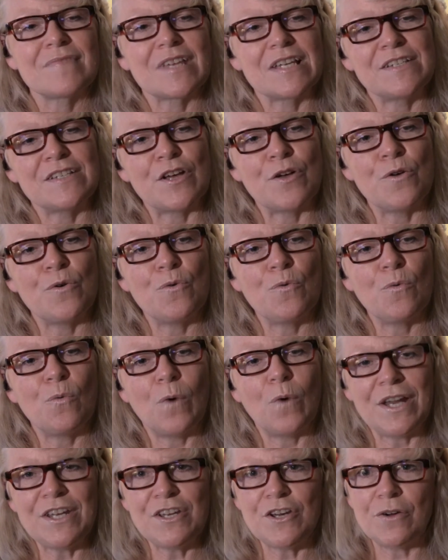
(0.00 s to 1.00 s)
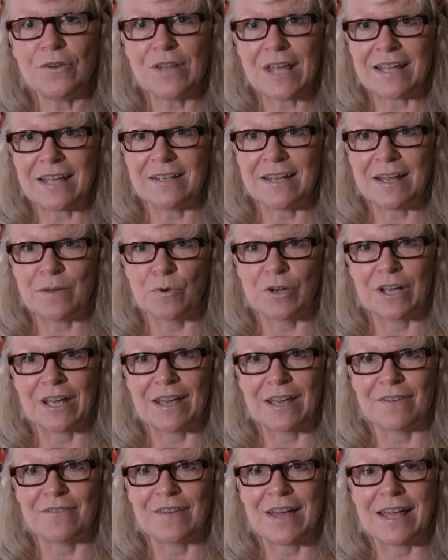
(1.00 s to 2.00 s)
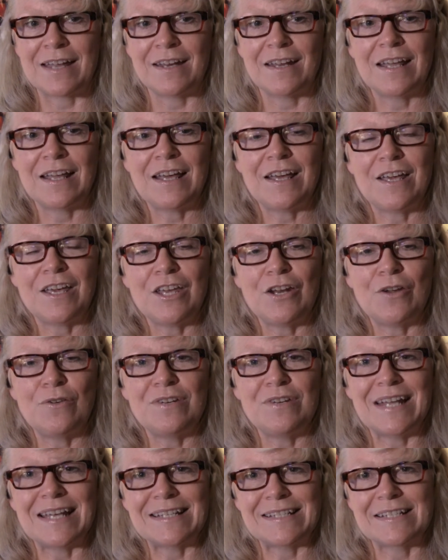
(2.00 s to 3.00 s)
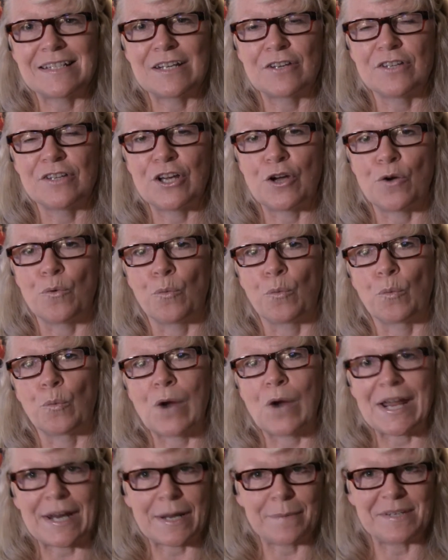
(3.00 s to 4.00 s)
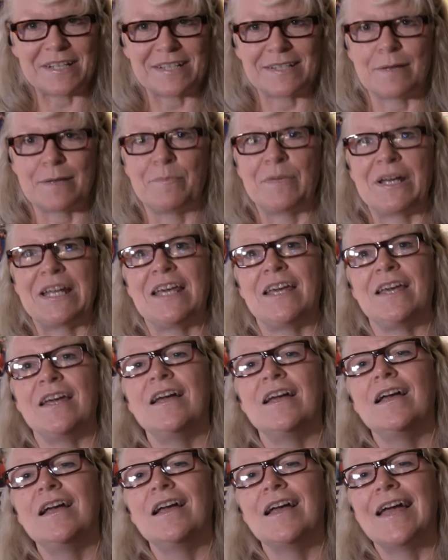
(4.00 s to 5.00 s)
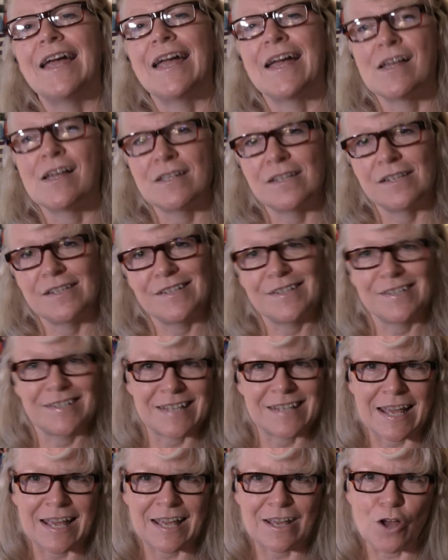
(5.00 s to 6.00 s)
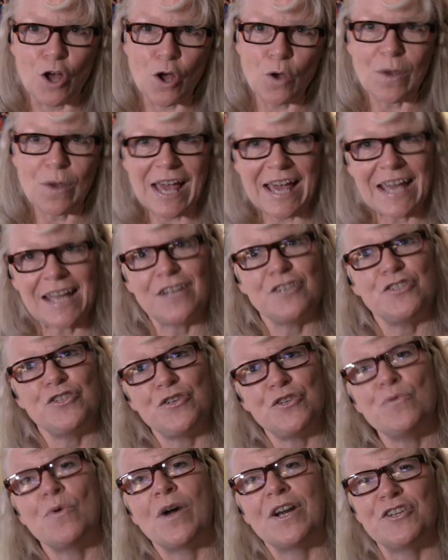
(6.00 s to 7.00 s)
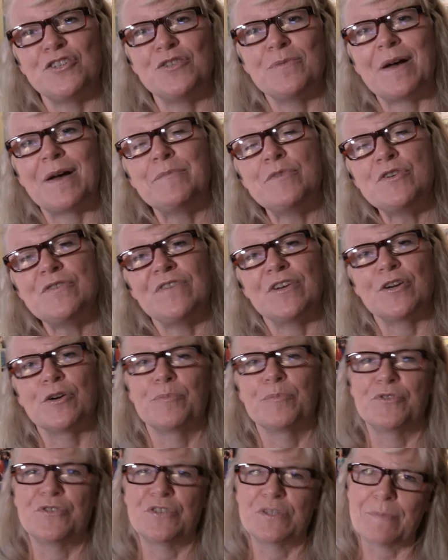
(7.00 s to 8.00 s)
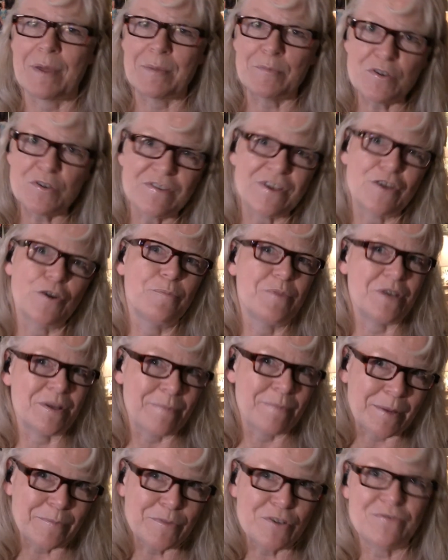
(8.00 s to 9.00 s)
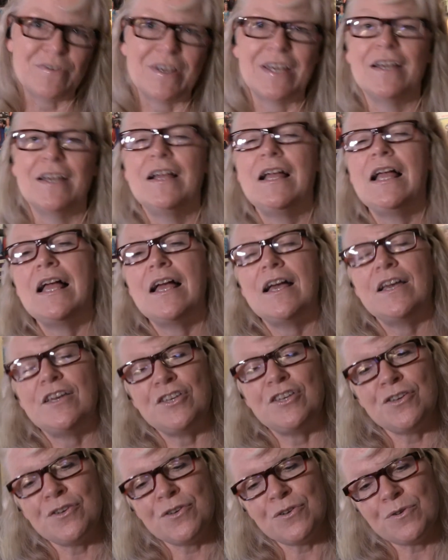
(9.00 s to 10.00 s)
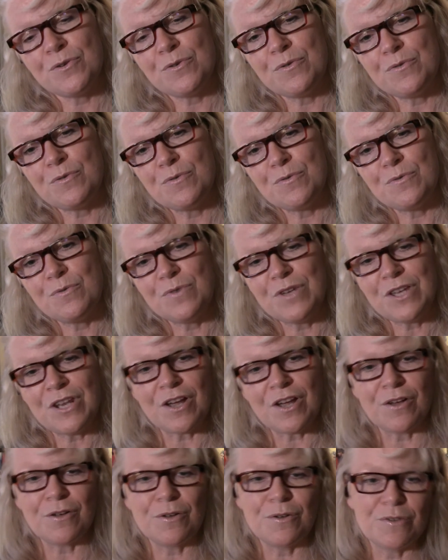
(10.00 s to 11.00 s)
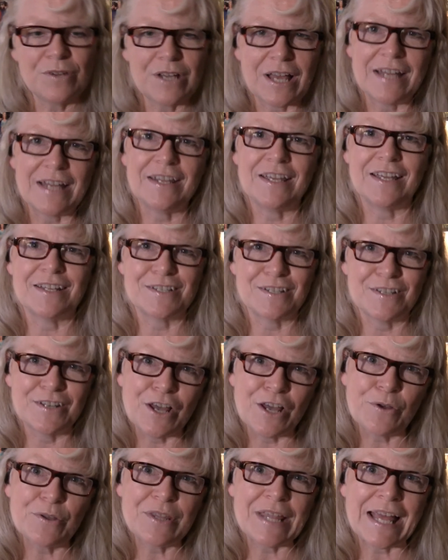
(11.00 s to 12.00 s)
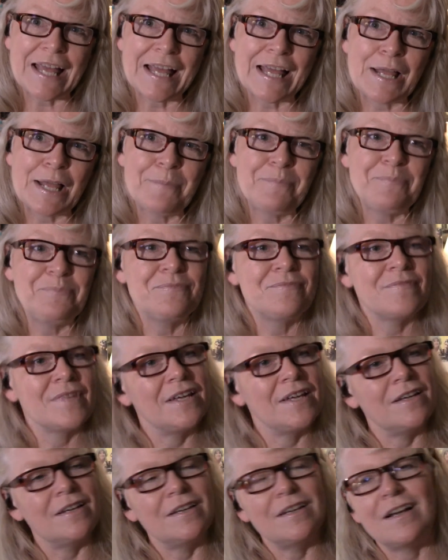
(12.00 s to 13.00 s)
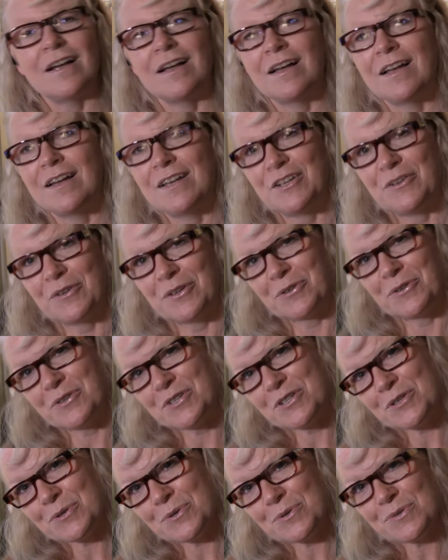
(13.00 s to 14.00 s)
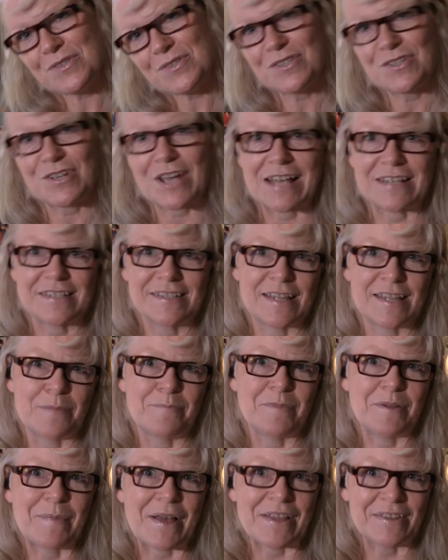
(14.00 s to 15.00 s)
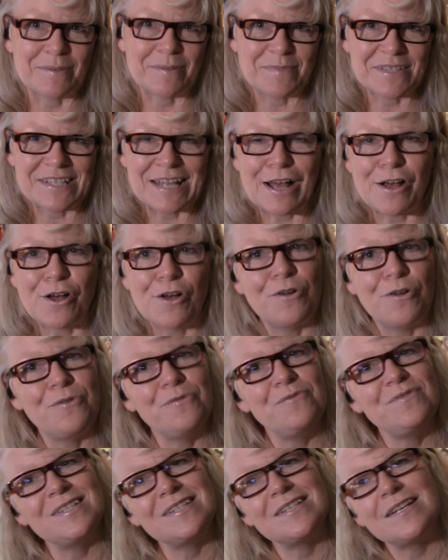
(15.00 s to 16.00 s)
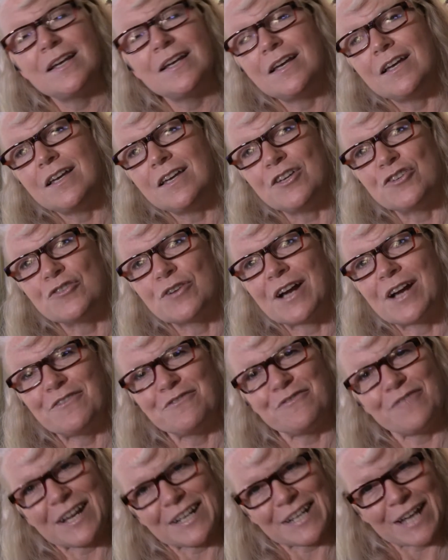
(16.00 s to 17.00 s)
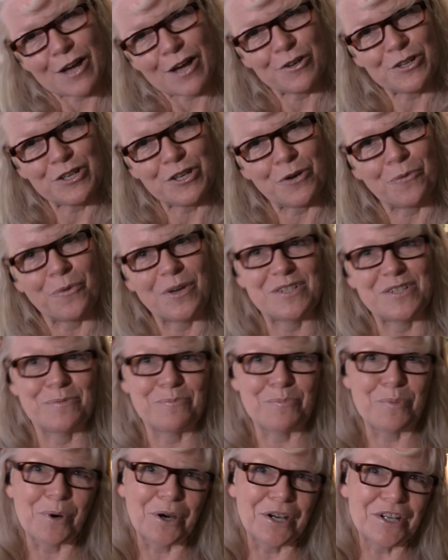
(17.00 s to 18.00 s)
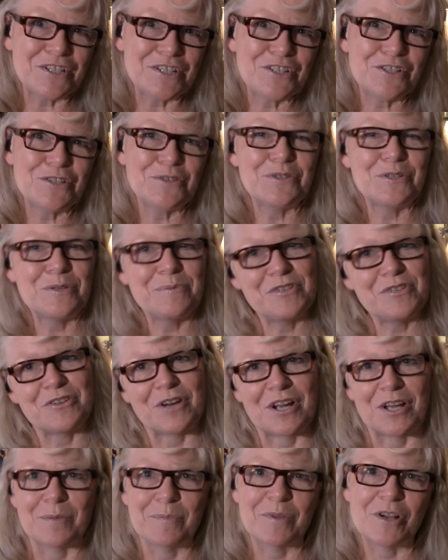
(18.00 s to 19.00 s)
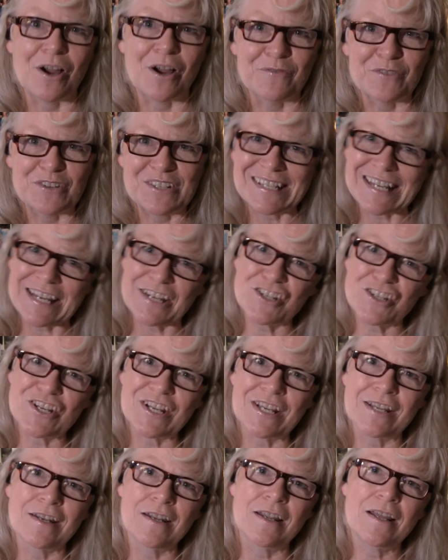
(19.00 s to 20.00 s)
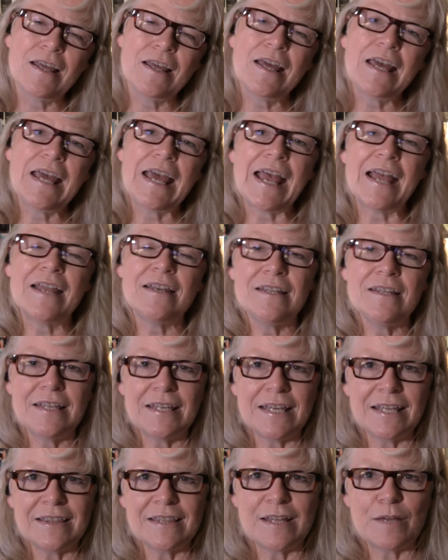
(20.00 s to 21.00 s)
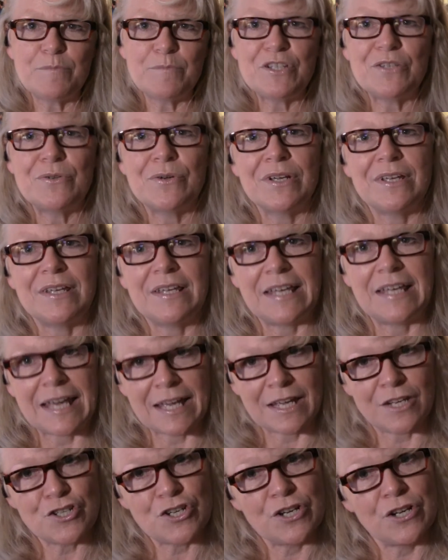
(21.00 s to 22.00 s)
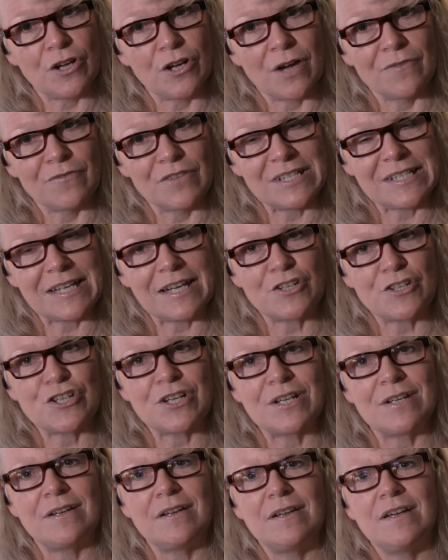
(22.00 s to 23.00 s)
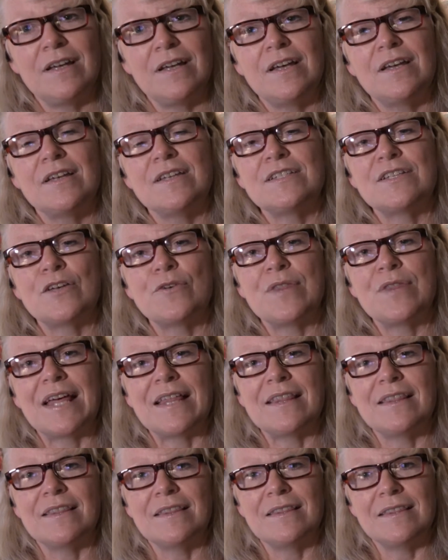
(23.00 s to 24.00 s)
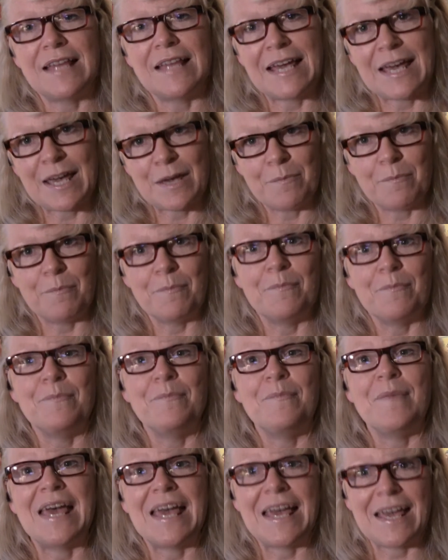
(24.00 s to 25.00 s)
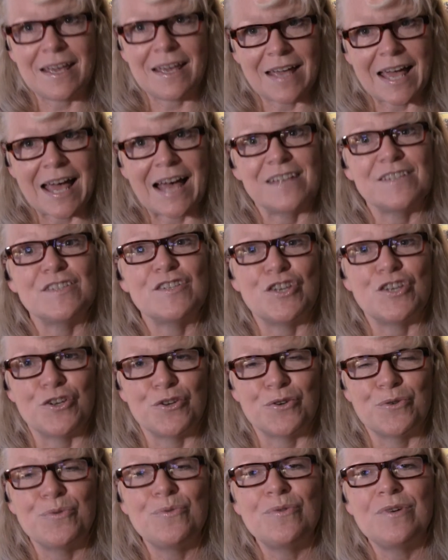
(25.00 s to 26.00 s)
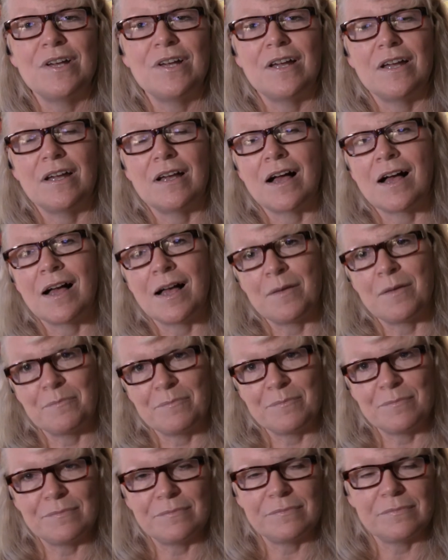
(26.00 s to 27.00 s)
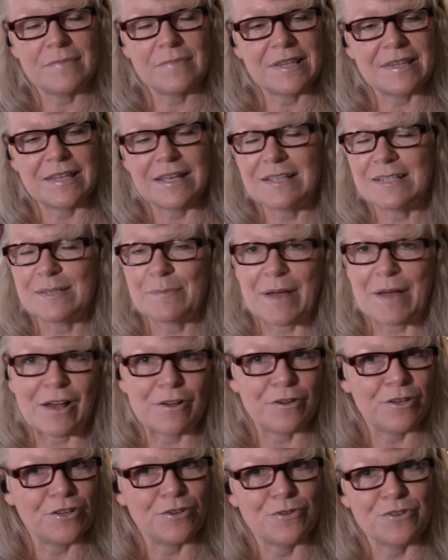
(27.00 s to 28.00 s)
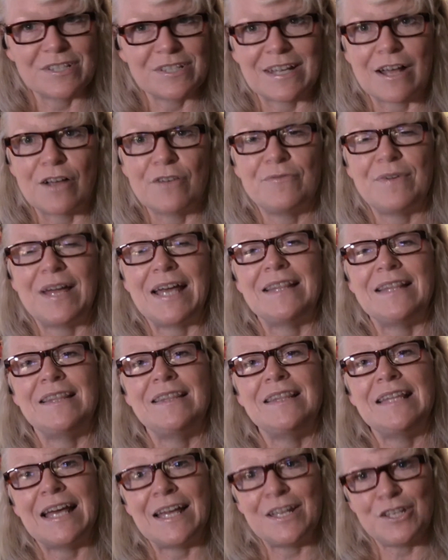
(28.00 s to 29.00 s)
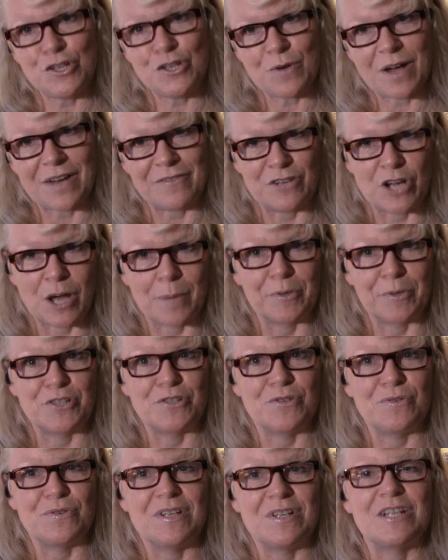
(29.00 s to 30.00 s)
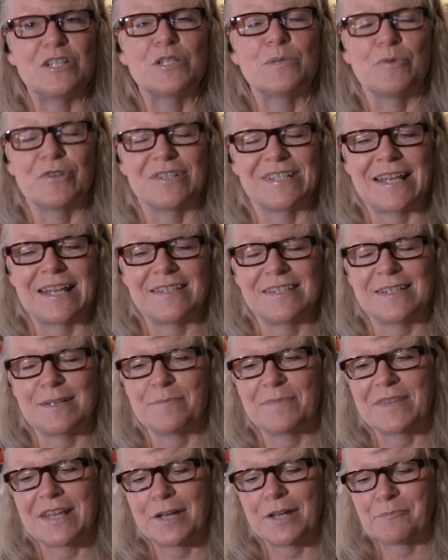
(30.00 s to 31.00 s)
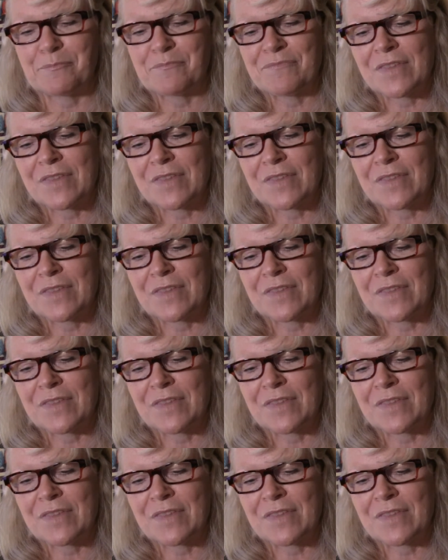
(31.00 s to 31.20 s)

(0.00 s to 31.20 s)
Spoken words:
So when you go to that networking event, you don't necessarily go right up to somebody and say, oh, hey, do you want to do my movie or produce my movie or be in my movie? You know, kind of get to know them, you're introduced, you ask them about themselves, you try and find out, you know, what's important to them, strike up a conversation, and get them to engage in a conversation so that they may ask you things about yourself, and then you have an opportunity to present something.